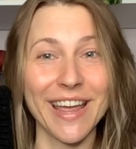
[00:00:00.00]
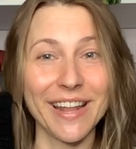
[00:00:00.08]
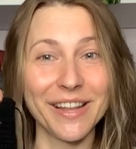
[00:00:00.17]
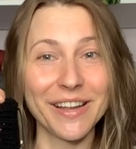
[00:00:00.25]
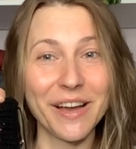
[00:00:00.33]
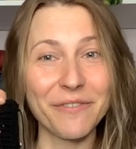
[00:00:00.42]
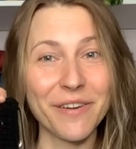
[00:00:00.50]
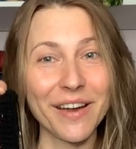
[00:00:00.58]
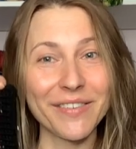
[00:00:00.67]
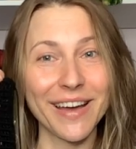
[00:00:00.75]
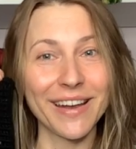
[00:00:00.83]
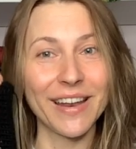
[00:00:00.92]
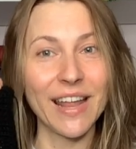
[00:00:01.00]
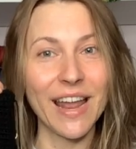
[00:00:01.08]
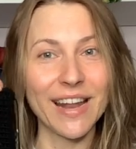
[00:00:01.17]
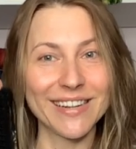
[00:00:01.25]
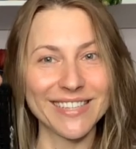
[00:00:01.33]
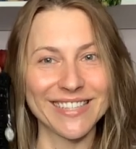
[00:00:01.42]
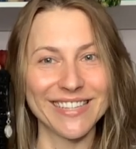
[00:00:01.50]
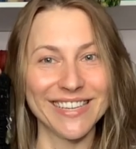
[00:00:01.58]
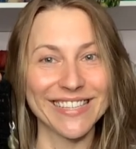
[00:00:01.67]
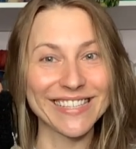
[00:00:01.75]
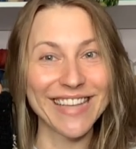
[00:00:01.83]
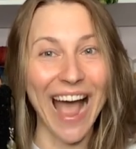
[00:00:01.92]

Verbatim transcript: and look how far I've gotten. It does this.